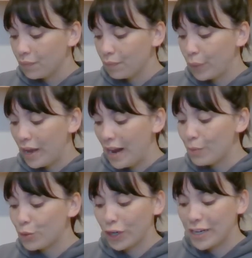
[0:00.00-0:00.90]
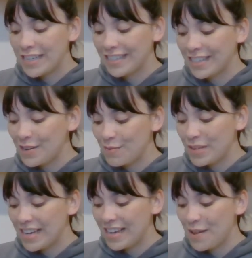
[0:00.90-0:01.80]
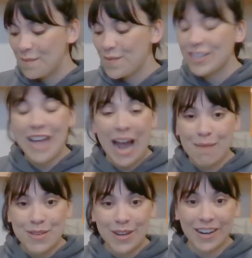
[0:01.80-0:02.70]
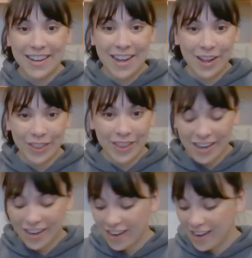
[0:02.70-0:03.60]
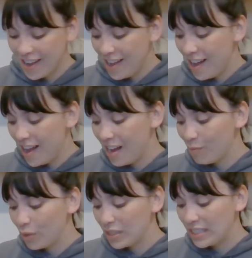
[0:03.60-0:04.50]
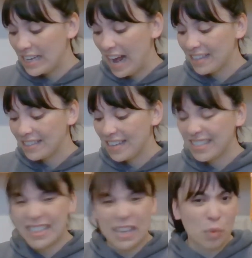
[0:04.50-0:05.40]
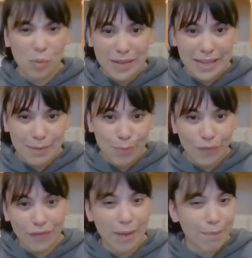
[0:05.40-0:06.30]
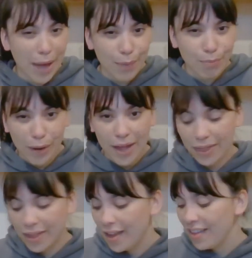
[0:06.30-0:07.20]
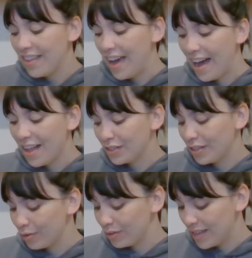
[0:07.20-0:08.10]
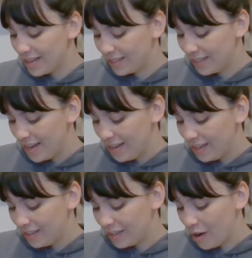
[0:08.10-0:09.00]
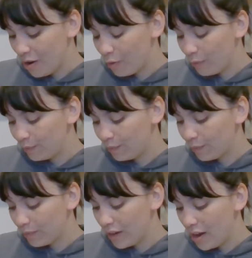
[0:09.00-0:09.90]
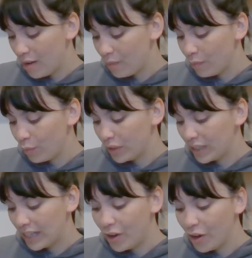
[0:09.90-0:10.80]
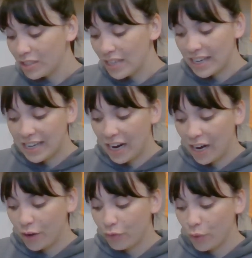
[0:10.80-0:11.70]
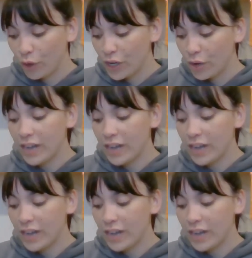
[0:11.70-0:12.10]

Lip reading: But I'm sure he's going to be much happier and healthier once he has this, and there won't be any more of that bad breath, the halitosis. So we'll get it all taken care of for you.